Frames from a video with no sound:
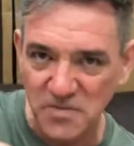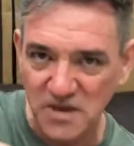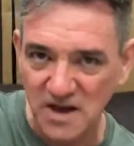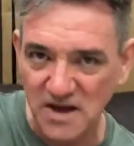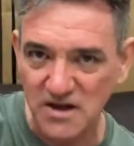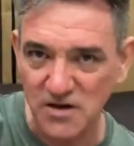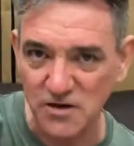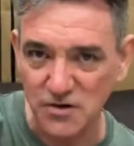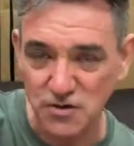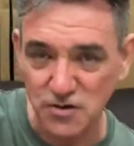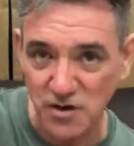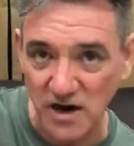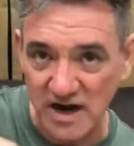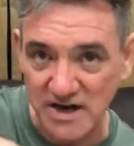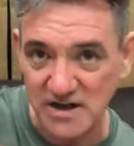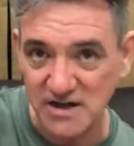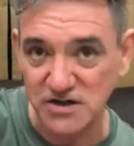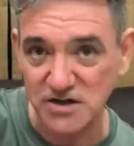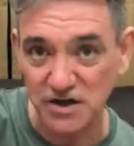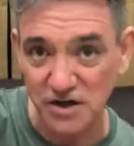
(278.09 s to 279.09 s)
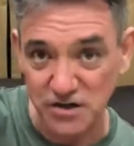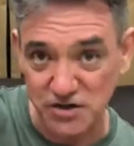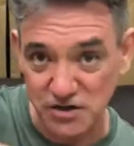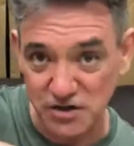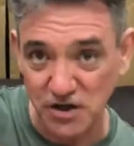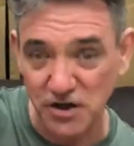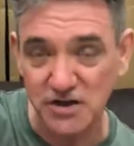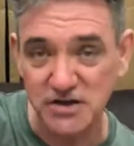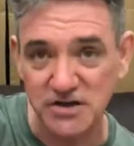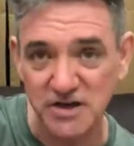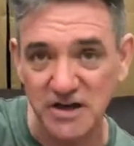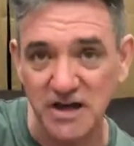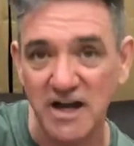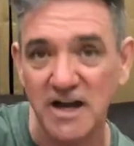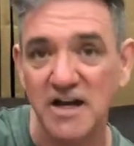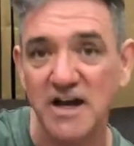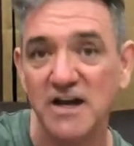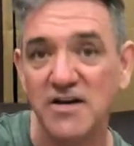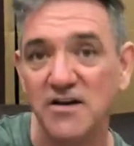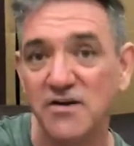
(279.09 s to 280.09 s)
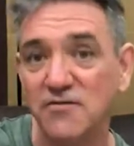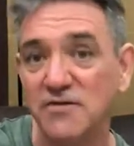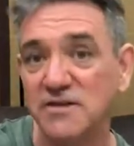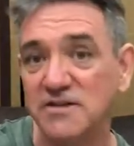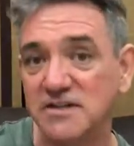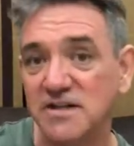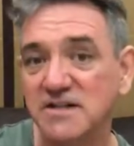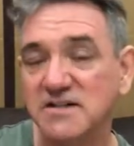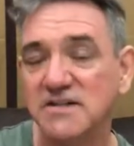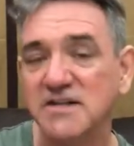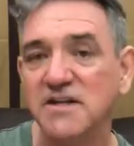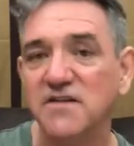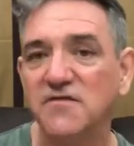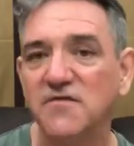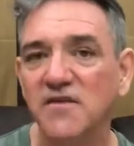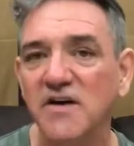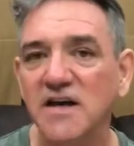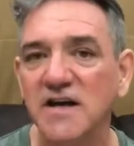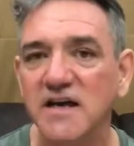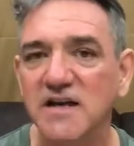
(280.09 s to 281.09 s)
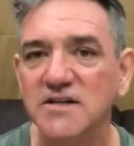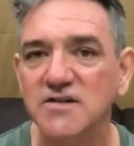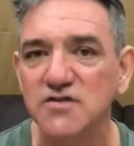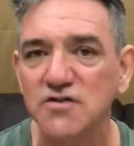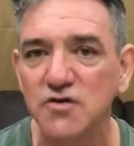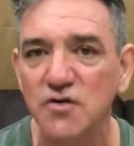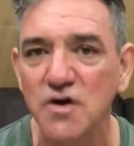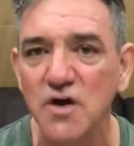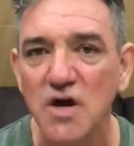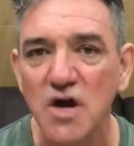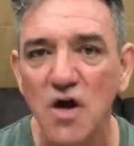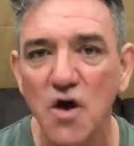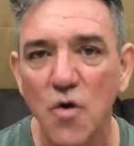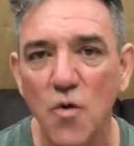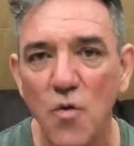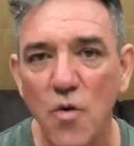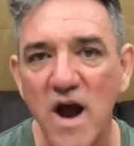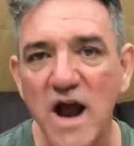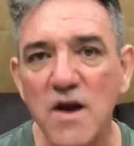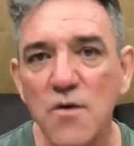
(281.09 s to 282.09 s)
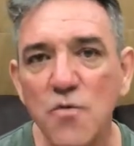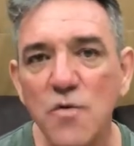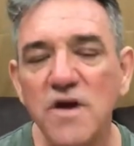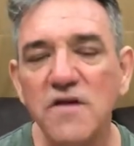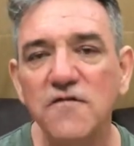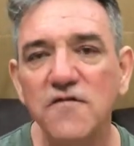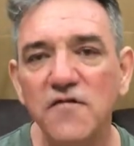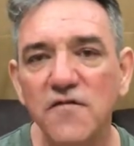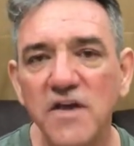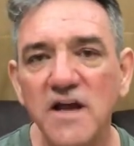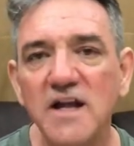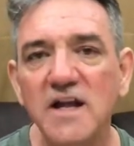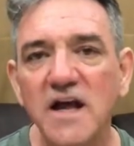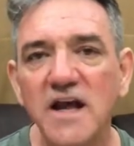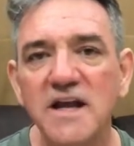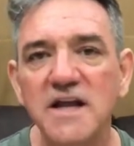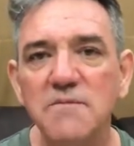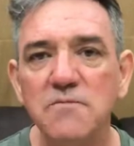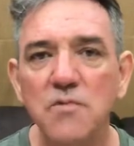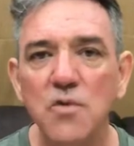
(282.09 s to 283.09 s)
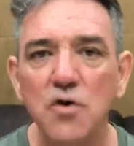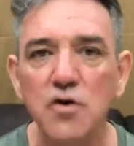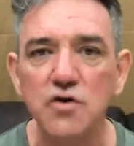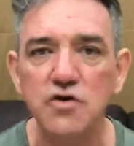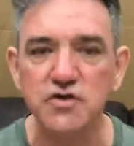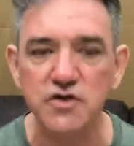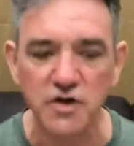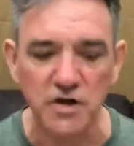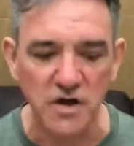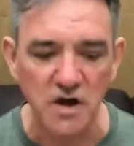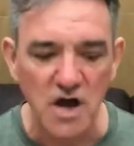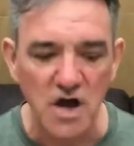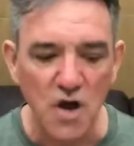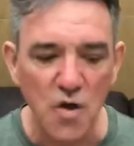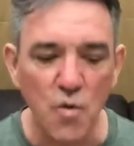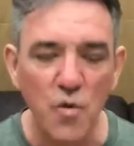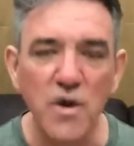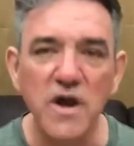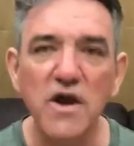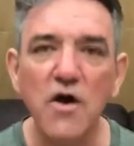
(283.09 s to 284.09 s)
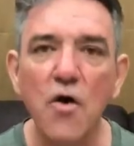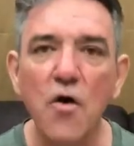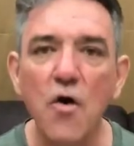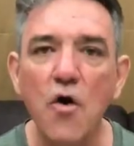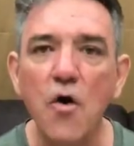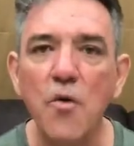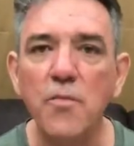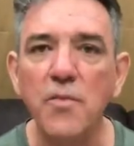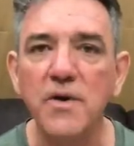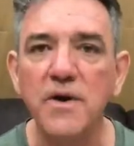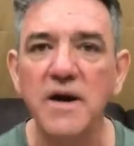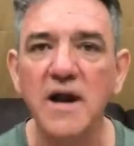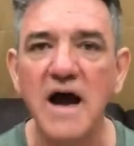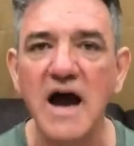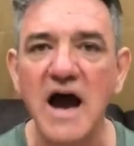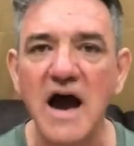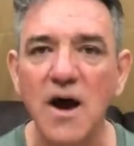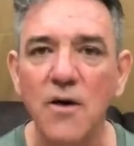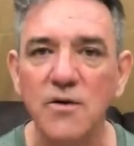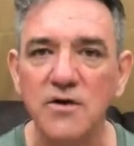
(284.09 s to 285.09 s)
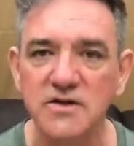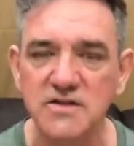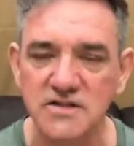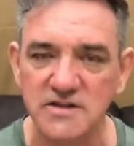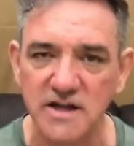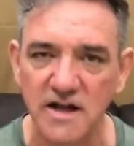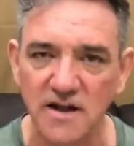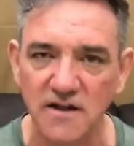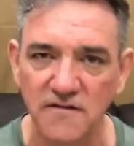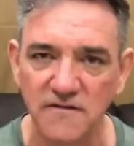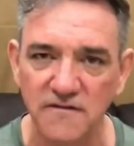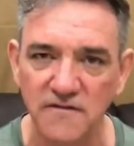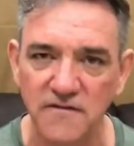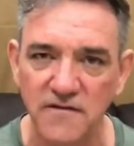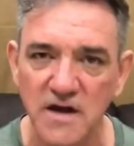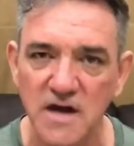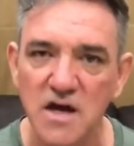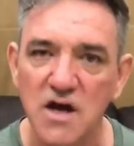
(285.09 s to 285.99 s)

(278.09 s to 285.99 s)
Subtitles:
You're judging it and you're resisting feeling it. So when we feel an emotion, we open ourselves.